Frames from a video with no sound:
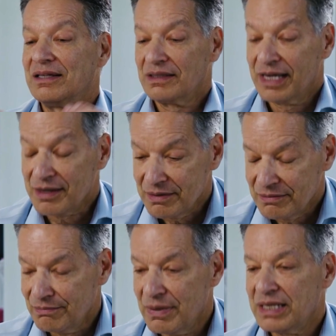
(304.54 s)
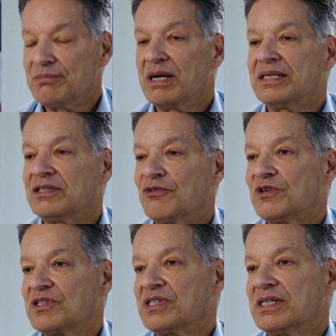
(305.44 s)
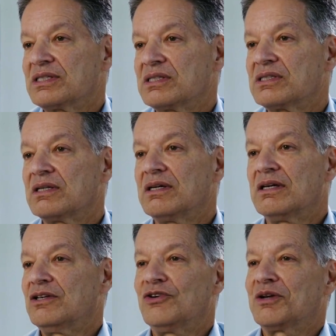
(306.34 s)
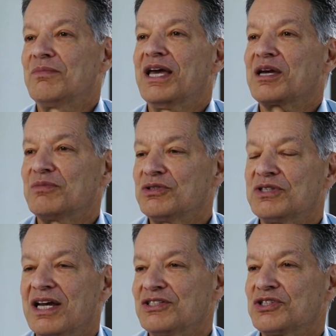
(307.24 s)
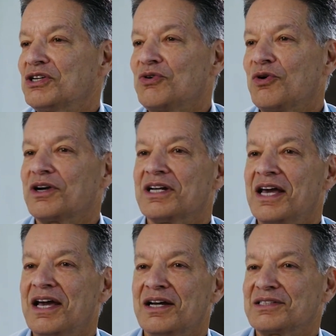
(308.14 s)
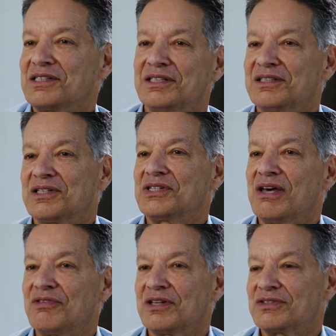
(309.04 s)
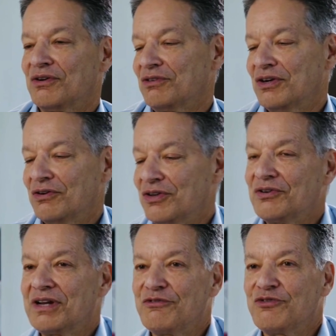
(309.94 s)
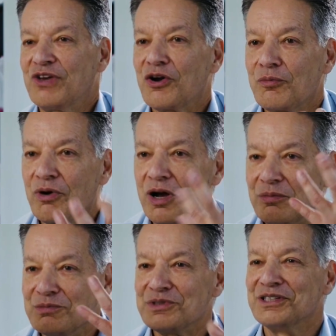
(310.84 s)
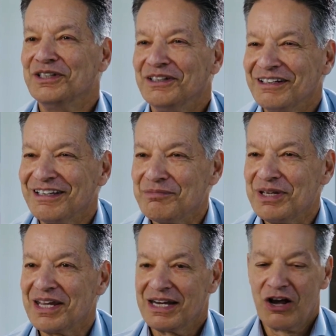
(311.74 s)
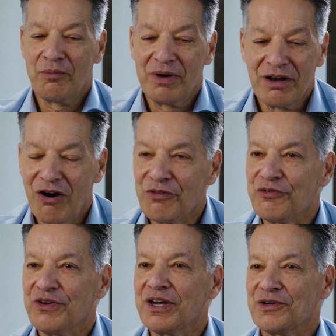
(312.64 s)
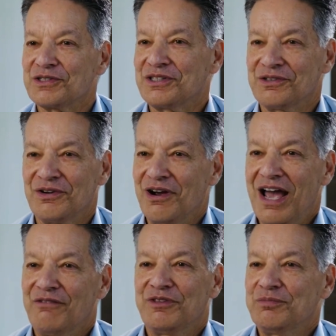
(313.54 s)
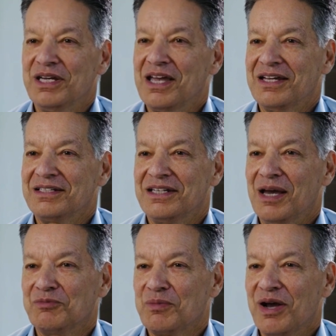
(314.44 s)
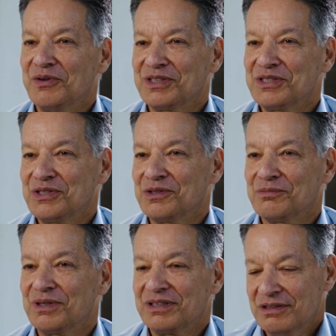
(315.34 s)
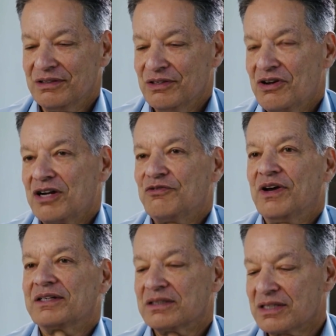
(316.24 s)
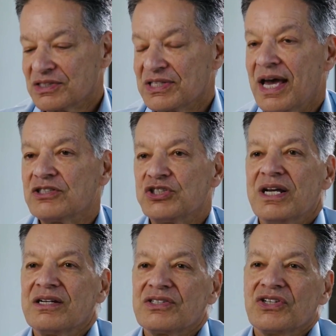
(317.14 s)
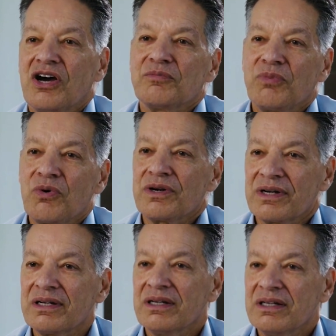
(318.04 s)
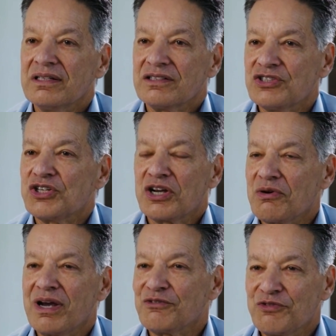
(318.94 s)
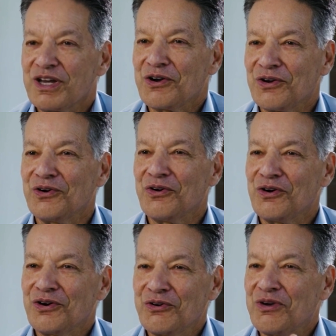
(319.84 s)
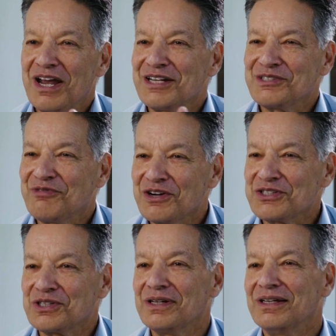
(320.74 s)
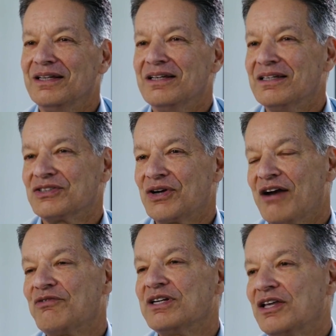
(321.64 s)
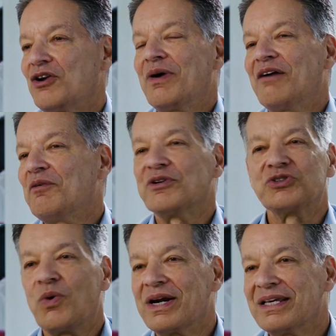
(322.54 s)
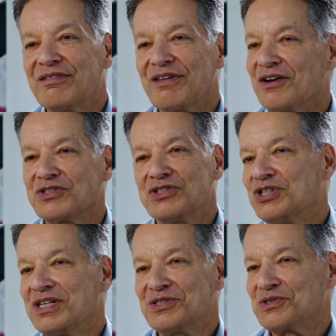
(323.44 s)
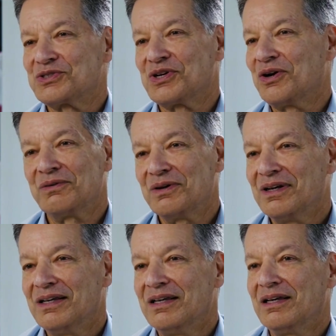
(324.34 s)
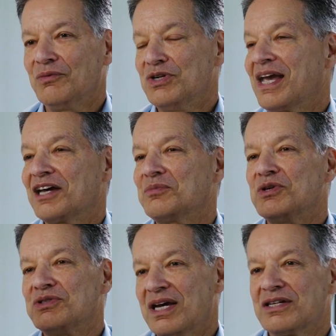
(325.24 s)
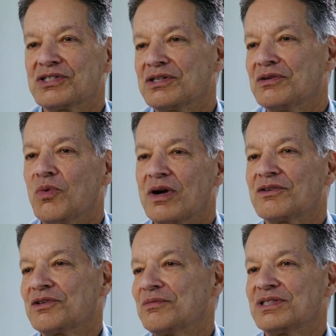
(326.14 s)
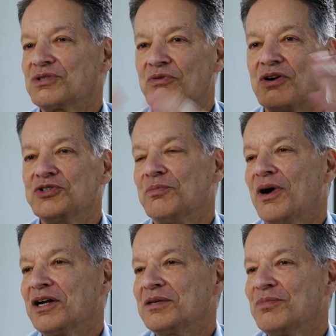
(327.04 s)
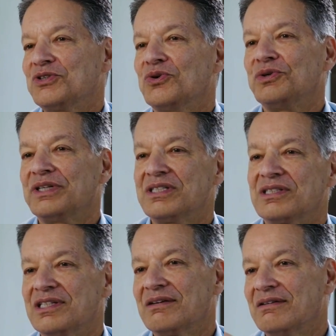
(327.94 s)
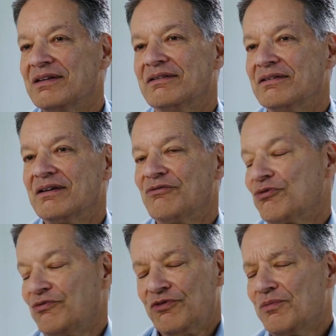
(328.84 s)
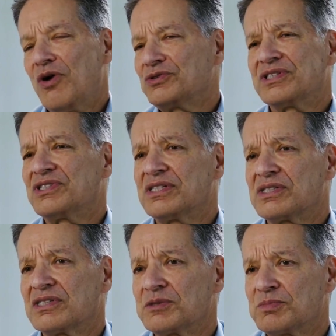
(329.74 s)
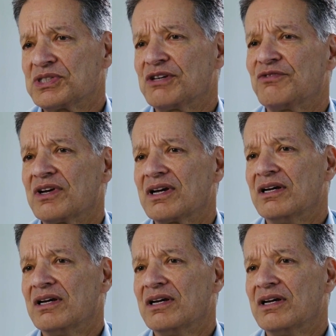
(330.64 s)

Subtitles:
like many, many different diseases, you can make a mutation in organ X and it does nothing. So, you don't have finger problems in PKD. All the fingers have the PKD abnormality too, but they're not affected because that gene is not important to generate a finger or create its function. So we have about 20,000 genes or so. When you get a mutation in one of them, it's throughout your body, but you only see, for most diseases, specific,